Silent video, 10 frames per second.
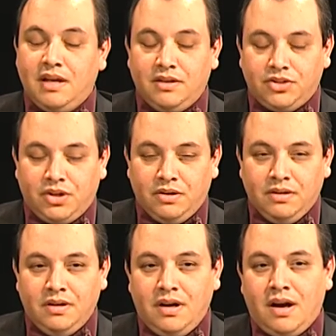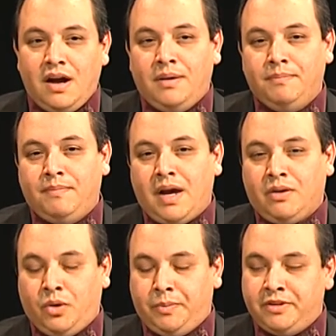Sure. Um, I
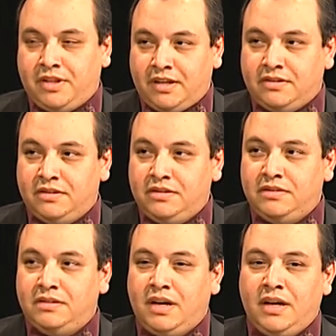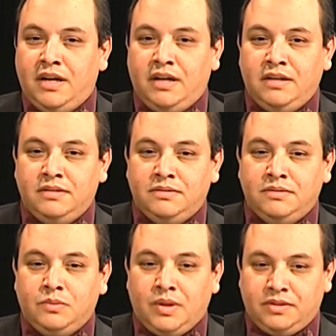grew up in Texas. I uh,
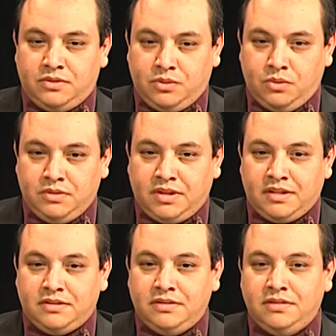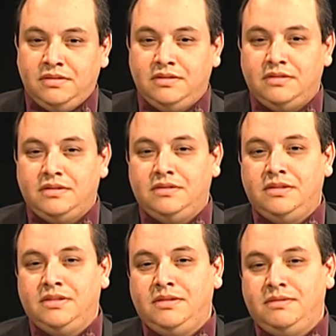went to school in Texas.
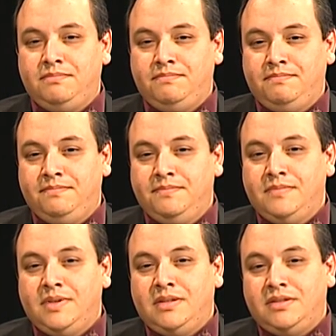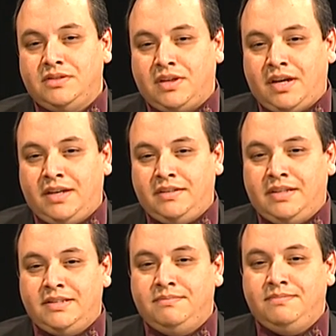Uh, decided
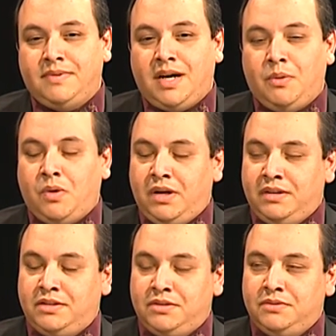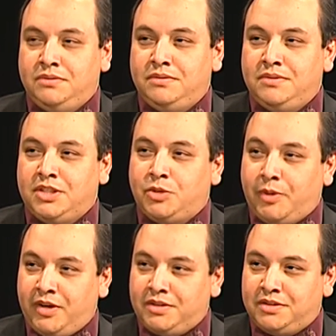that I wanted to
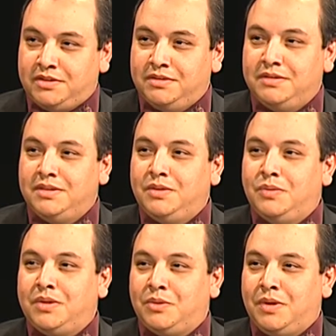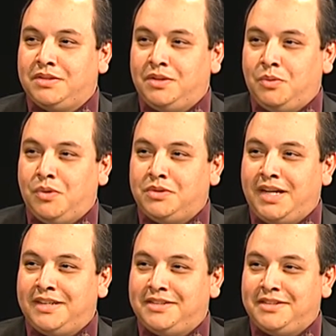experience what the rest of the world
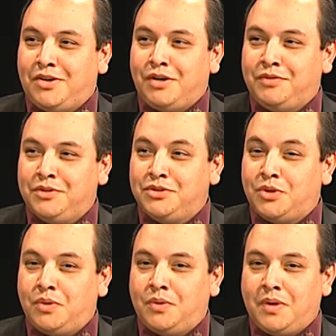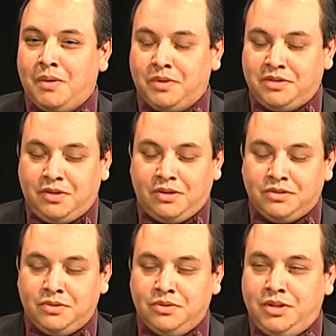had to offer. So I went to law
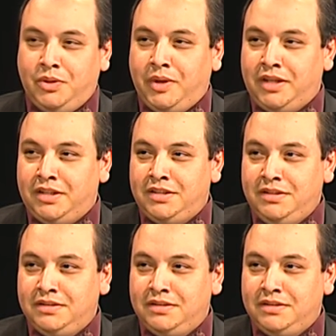school in New England.